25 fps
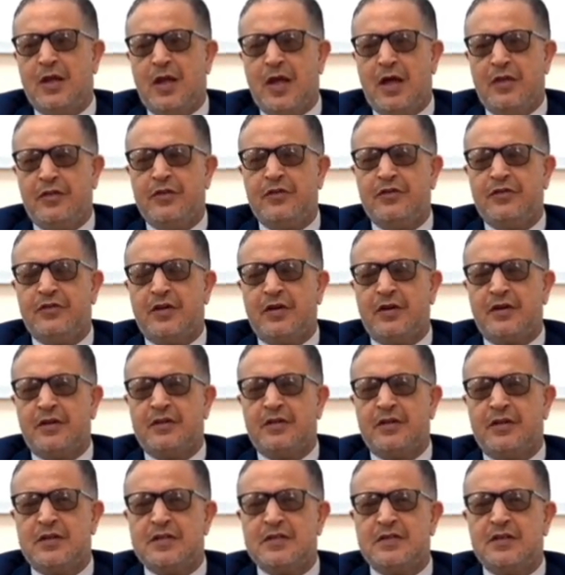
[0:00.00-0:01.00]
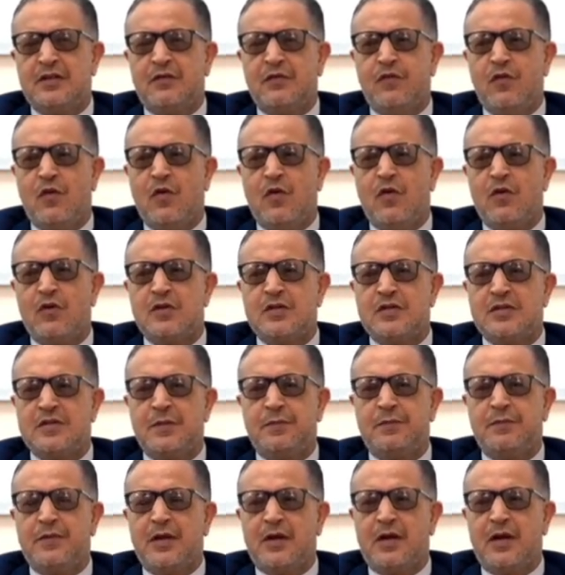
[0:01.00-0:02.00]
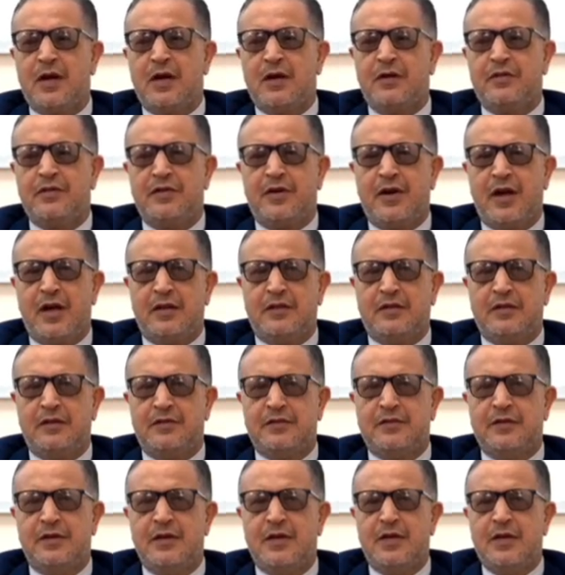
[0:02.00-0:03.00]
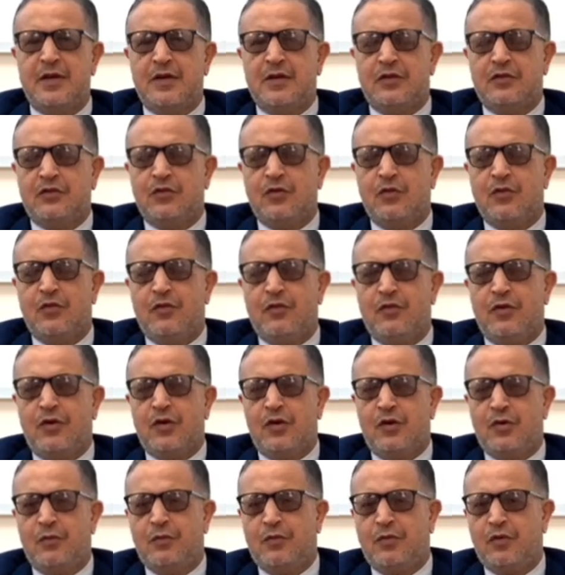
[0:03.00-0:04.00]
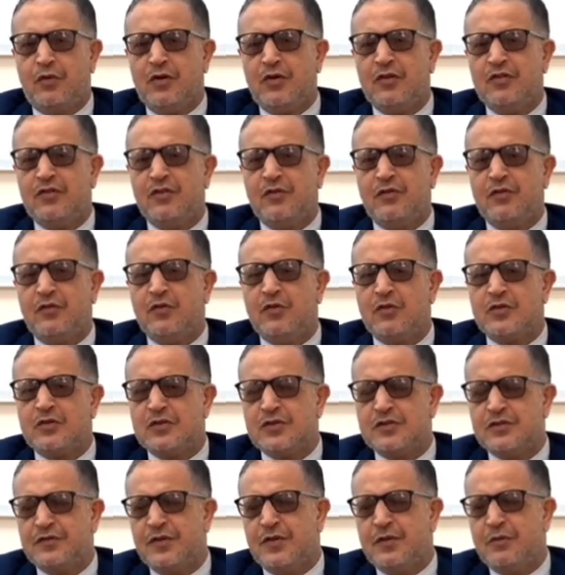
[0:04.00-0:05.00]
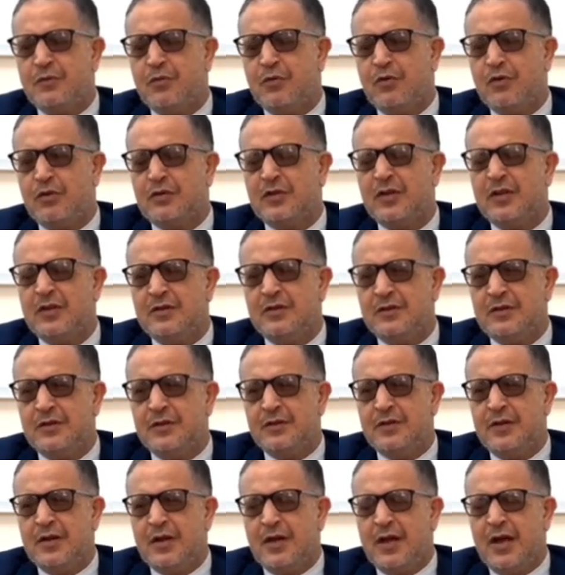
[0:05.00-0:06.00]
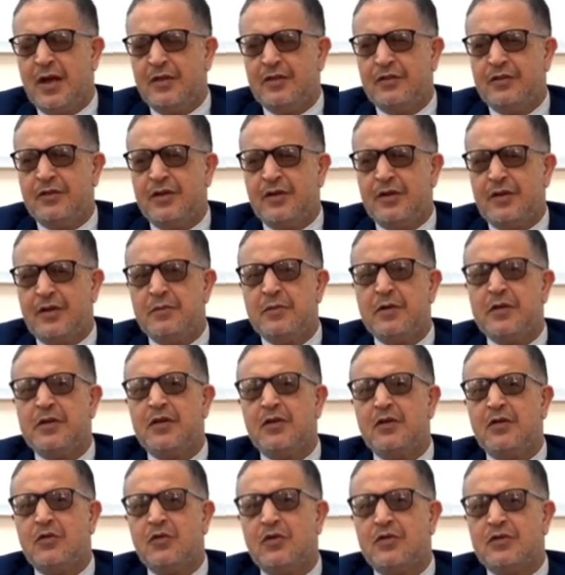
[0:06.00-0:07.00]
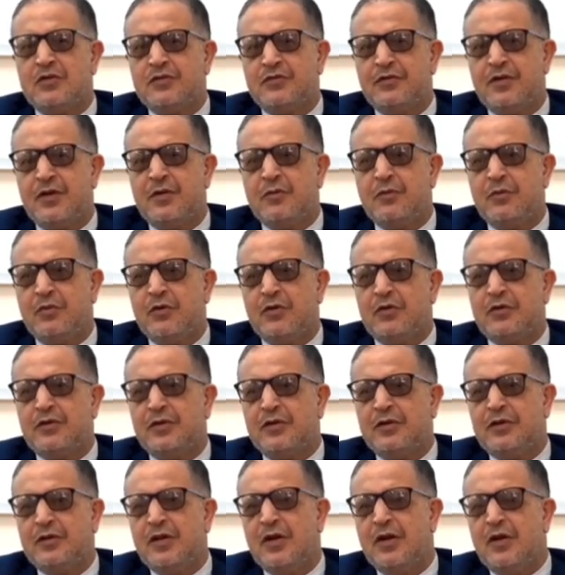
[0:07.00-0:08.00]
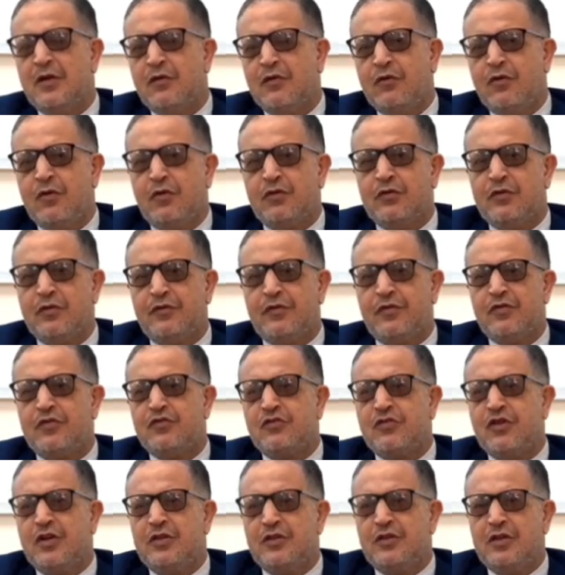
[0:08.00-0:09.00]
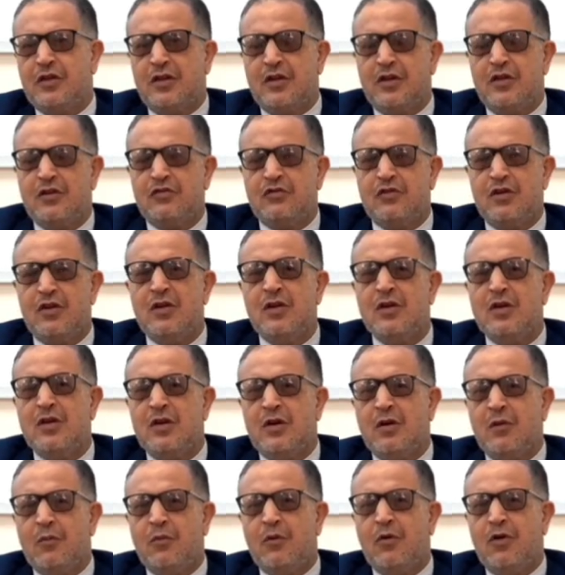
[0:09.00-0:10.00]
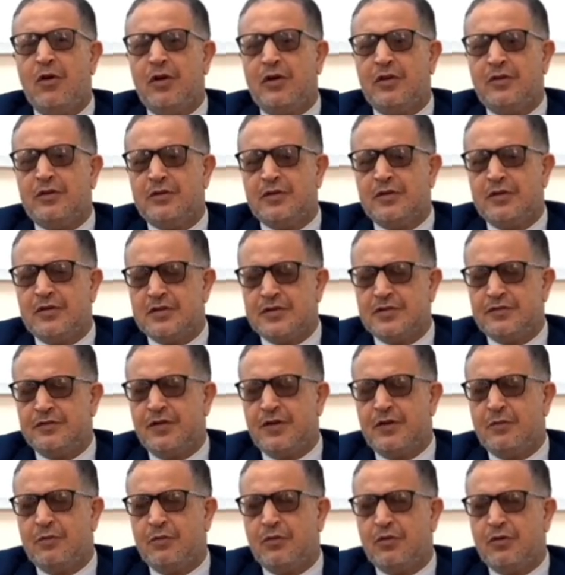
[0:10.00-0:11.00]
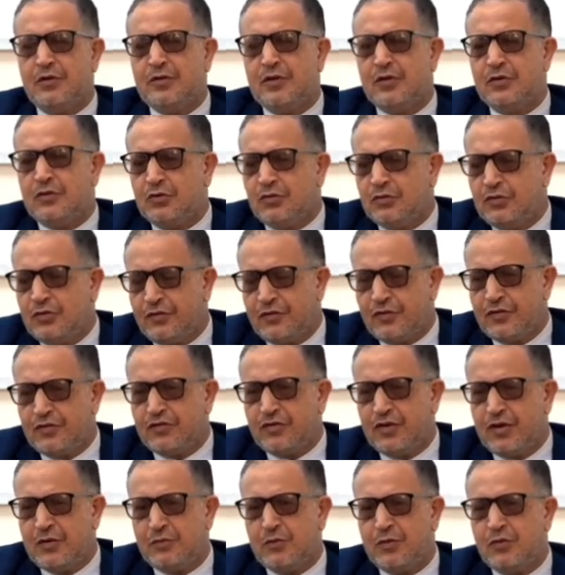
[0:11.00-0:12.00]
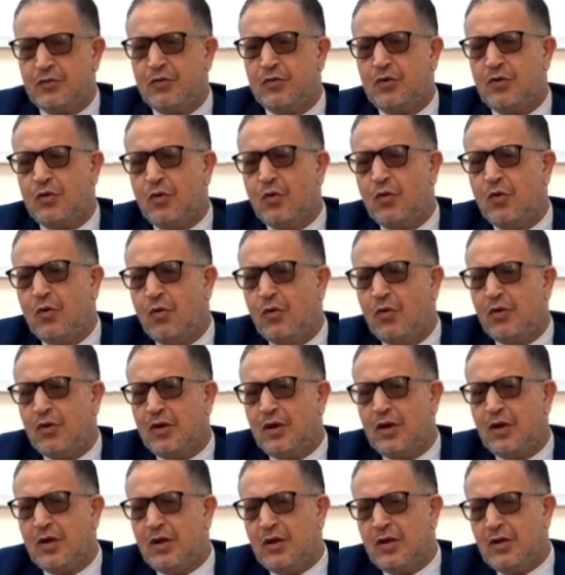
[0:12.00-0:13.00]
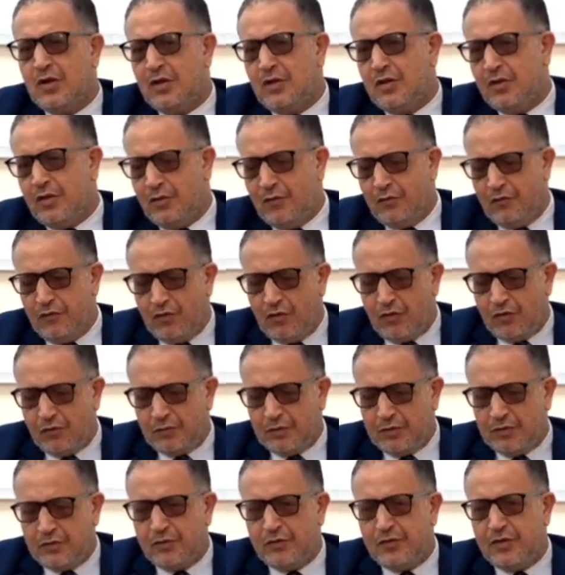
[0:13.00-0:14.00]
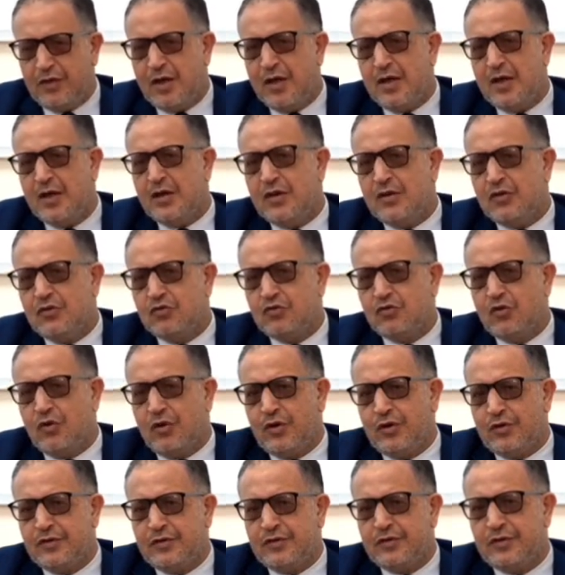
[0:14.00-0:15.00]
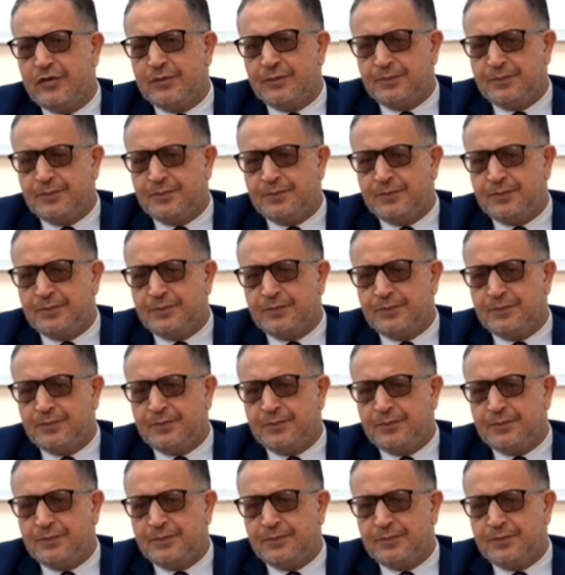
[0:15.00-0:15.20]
And this is characteristic for septic arthritis. So the progressive course is very important, and the remitting course very important for differentiating each point. It's very important to differentiate between all the involvement of the joints.